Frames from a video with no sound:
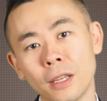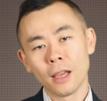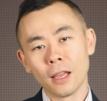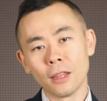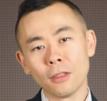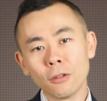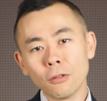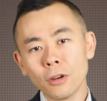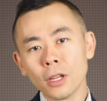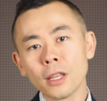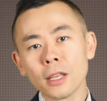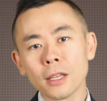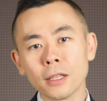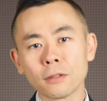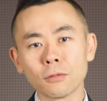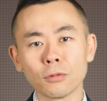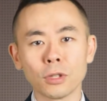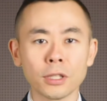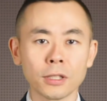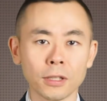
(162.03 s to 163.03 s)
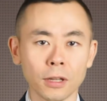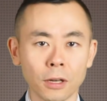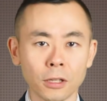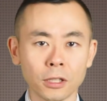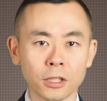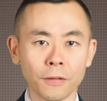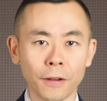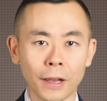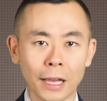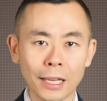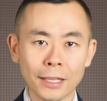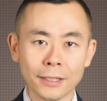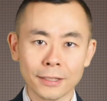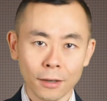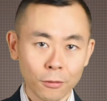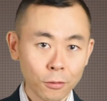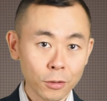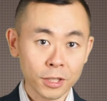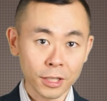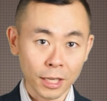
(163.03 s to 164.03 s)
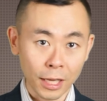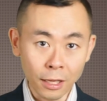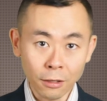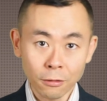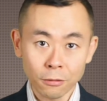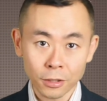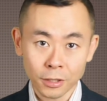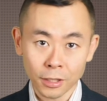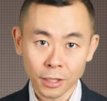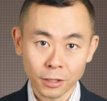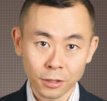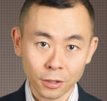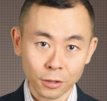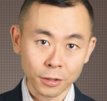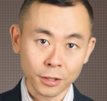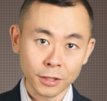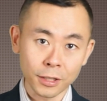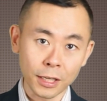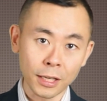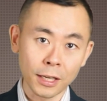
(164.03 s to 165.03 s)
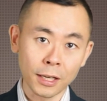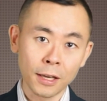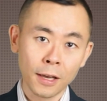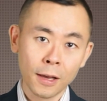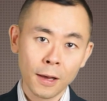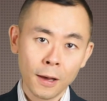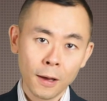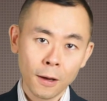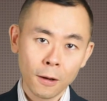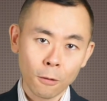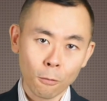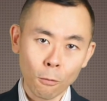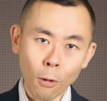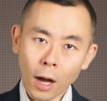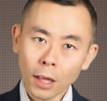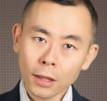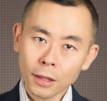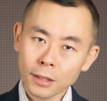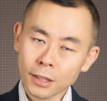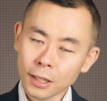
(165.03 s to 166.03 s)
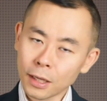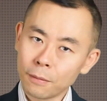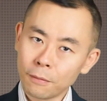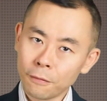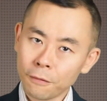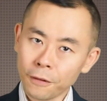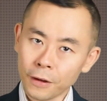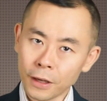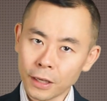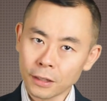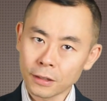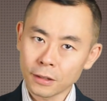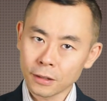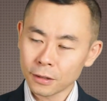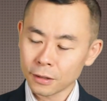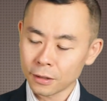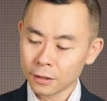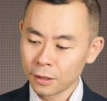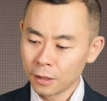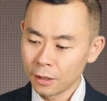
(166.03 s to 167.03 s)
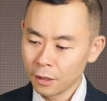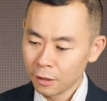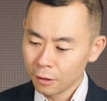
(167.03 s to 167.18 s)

And during this research phase, I was interested to see what some things